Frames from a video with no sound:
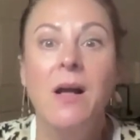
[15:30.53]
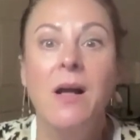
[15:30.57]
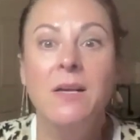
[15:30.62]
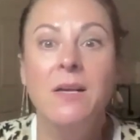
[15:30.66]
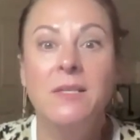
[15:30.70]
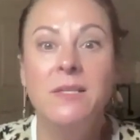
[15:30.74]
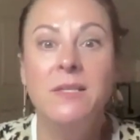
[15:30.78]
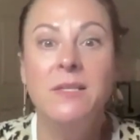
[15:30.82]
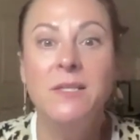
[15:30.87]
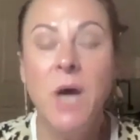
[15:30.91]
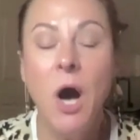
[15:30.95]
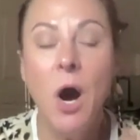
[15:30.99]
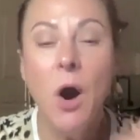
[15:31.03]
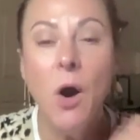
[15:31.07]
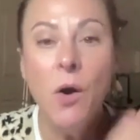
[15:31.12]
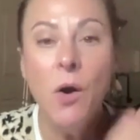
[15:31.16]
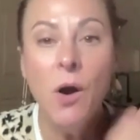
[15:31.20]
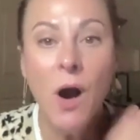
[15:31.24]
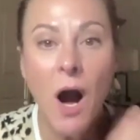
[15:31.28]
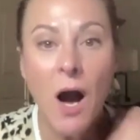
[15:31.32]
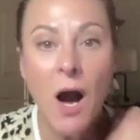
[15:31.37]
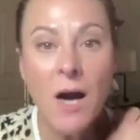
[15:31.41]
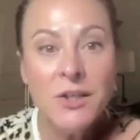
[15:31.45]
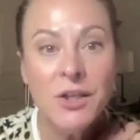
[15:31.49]
So
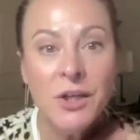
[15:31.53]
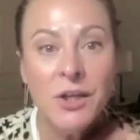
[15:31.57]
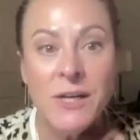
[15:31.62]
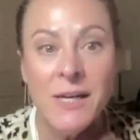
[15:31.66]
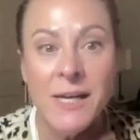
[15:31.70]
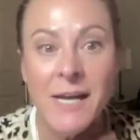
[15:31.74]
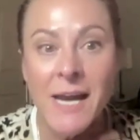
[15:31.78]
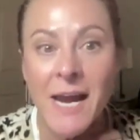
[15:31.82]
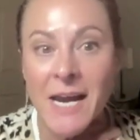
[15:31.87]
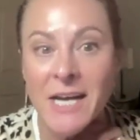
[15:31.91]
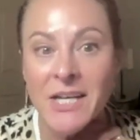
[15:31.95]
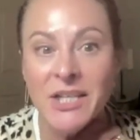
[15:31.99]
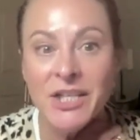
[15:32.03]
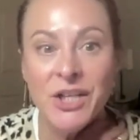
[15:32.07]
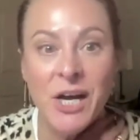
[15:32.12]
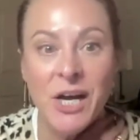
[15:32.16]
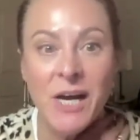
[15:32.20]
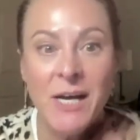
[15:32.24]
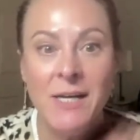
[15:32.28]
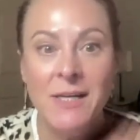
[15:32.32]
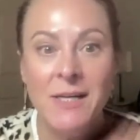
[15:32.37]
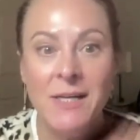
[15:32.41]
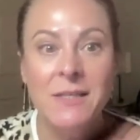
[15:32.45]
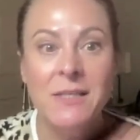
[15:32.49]

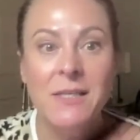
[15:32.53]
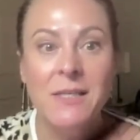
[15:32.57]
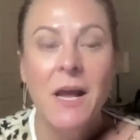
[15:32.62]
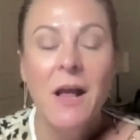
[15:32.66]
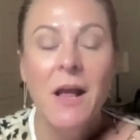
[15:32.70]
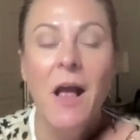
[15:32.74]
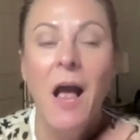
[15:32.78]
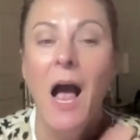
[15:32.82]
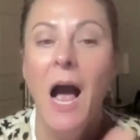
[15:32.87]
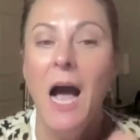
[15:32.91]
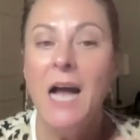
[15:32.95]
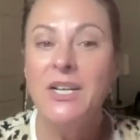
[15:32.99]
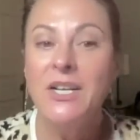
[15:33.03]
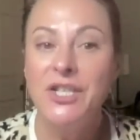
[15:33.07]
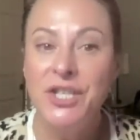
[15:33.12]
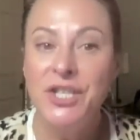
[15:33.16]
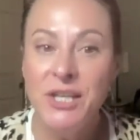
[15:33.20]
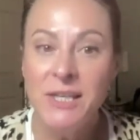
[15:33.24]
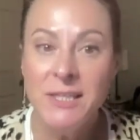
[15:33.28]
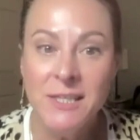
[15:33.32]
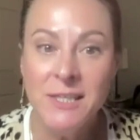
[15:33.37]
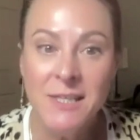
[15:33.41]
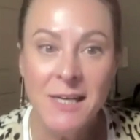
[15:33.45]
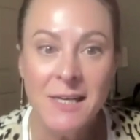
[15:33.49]
contraindications,
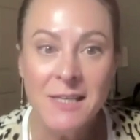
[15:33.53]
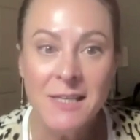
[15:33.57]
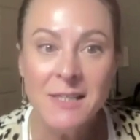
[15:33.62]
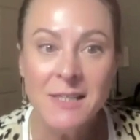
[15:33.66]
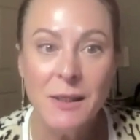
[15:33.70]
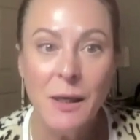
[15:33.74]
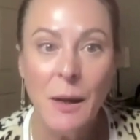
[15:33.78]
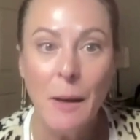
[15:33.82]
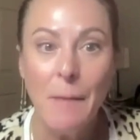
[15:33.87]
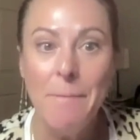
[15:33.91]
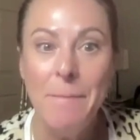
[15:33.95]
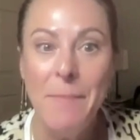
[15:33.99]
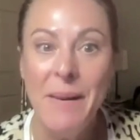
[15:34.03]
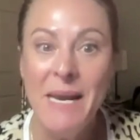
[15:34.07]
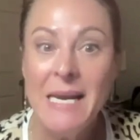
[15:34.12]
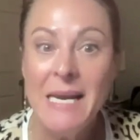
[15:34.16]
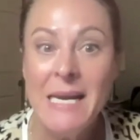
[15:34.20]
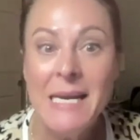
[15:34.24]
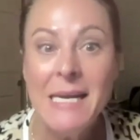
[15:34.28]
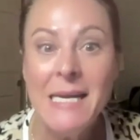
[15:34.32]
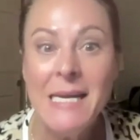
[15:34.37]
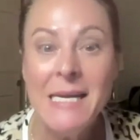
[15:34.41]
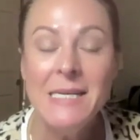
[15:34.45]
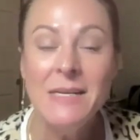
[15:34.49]

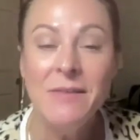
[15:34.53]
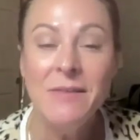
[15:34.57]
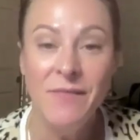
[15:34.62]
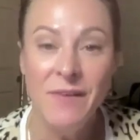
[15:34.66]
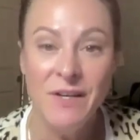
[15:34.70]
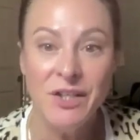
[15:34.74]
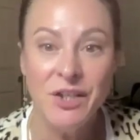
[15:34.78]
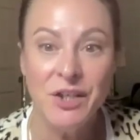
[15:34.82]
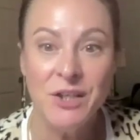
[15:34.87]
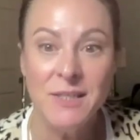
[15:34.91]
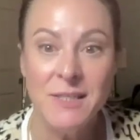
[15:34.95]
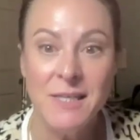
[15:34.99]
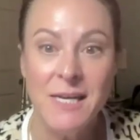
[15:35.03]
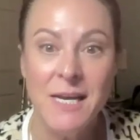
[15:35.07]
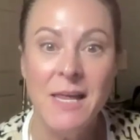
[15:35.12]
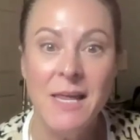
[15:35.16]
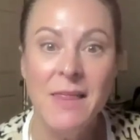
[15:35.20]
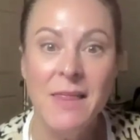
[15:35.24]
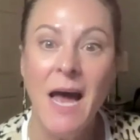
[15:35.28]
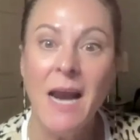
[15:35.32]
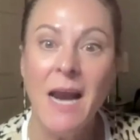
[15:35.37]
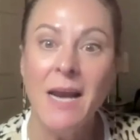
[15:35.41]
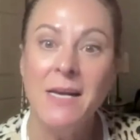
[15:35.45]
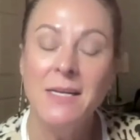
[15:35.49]
G6PD deficiency,
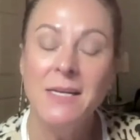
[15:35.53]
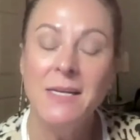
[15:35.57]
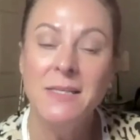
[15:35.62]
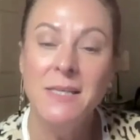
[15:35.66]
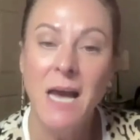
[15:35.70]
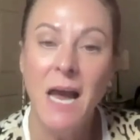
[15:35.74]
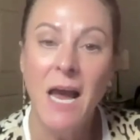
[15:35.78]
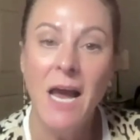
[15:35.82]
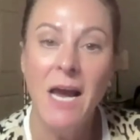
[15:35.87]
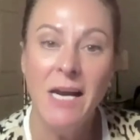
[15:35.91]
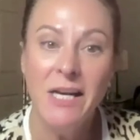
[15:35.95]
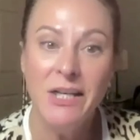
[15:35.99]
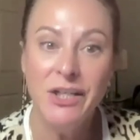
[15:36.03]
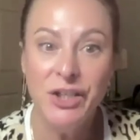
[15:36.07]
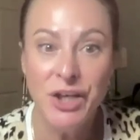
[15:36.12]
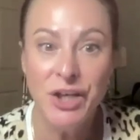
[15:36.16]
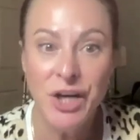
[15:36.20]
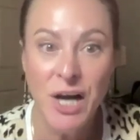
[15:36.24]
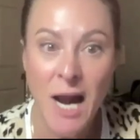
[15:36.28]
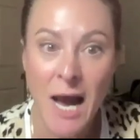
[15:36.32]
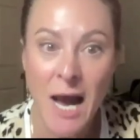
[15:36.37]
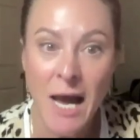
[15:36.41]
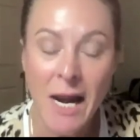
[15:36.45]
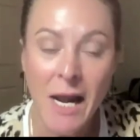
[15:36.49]
that is a
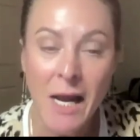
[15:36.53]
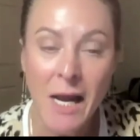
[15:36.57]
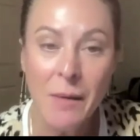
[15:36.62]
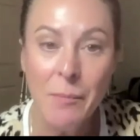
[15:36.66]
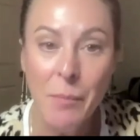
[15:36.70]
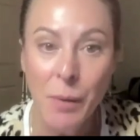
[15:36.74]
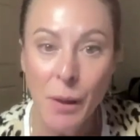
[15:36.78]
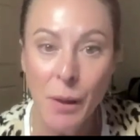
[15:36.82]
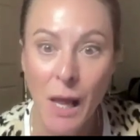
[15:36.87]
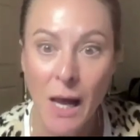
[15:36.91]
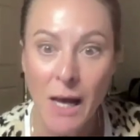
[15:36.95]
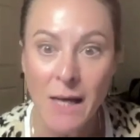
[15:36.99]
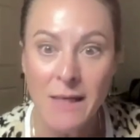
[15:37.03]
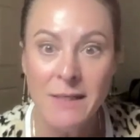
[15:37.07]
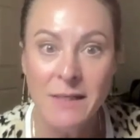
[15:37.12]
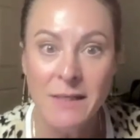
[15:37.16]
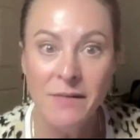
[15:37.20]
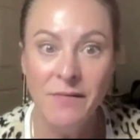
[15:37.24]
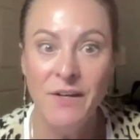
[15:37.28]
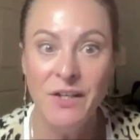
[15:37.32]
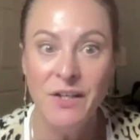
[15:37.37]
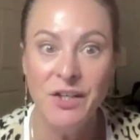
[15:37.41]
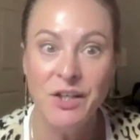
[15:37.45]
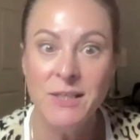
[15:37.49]
genetic blood
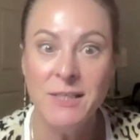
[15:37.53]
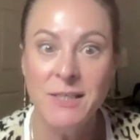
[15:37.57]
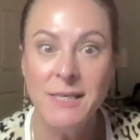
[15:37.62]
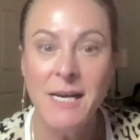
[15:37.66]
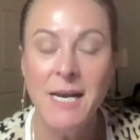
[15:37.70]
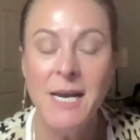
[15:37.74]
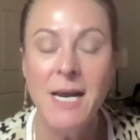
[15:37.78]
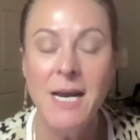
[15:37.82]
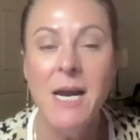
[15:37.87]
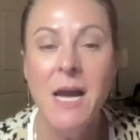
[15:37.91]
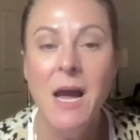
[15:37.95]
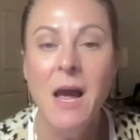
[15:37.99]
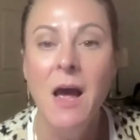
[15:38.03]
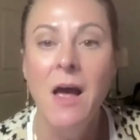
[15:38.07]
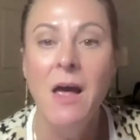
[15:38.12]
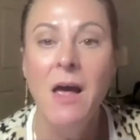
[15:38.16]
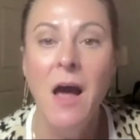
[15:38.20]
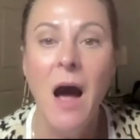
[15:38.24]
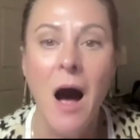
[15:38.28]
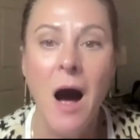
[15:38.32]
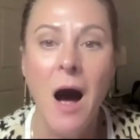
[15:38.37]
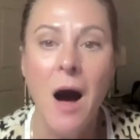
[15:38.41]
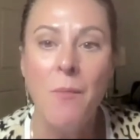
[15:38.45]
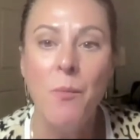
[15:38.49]
deficiency.
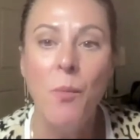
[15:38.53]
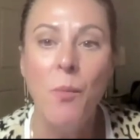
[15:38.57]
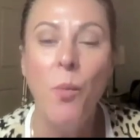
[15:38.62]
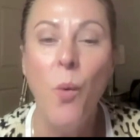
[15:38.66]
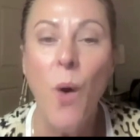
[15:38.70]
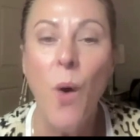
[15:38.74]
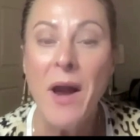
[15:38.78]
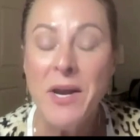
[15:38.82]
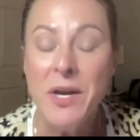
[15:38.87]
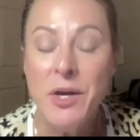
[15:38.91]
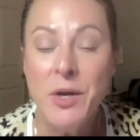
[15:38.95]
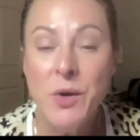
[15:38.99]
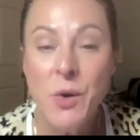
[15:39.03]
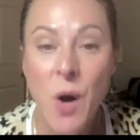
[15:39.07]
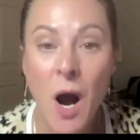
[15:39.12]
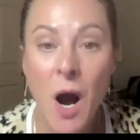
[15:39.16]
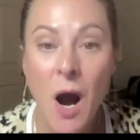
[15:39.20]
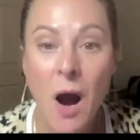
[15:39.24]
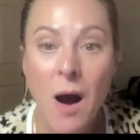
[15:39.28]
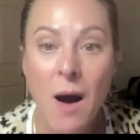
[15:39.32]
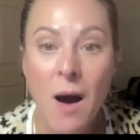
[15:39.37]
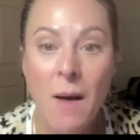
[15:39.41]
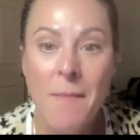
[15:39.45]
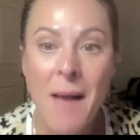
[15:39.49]
When you
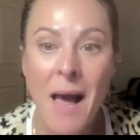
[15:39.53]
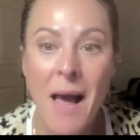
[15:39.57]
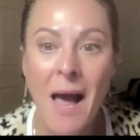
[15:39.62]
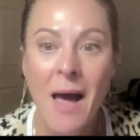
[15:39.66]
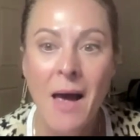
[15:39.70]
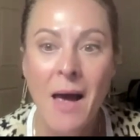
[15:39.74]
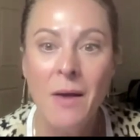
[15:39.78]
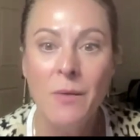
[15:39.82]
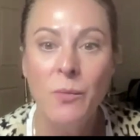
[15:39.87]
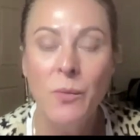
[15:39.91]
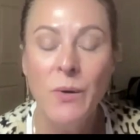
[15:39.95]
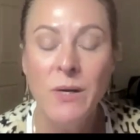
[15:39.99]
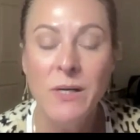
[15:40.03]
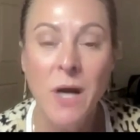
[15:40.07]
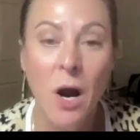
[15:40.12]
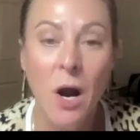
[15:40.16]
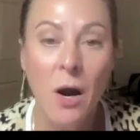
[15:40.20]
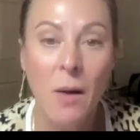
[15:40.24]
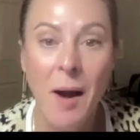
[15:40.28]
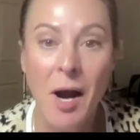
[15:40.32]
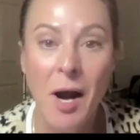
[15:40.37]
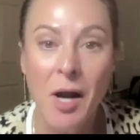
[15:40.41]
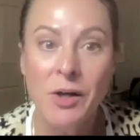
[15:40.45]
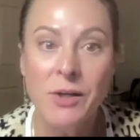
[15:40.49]
come and we talk
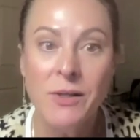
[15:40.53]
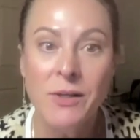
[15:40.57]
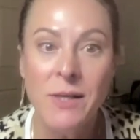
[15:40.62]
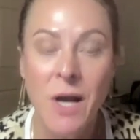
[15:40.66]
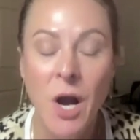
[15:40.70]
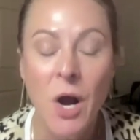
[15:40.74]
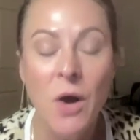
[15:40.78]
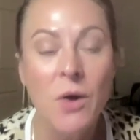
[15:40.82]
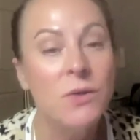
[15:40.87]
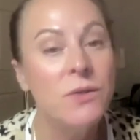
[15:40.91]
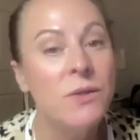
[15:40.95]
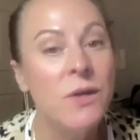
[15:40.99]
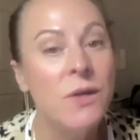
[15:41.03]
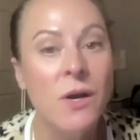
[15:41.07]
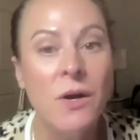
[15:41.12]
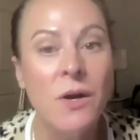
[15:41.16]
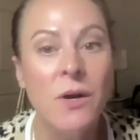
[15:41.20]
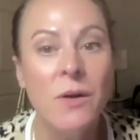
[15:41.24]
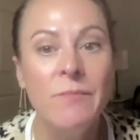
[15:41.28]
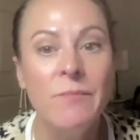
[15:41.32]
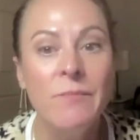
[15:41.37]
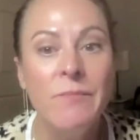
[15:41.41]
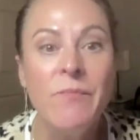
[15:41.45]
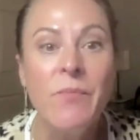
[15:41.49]
about using
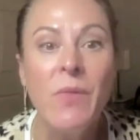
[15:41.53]
ozone,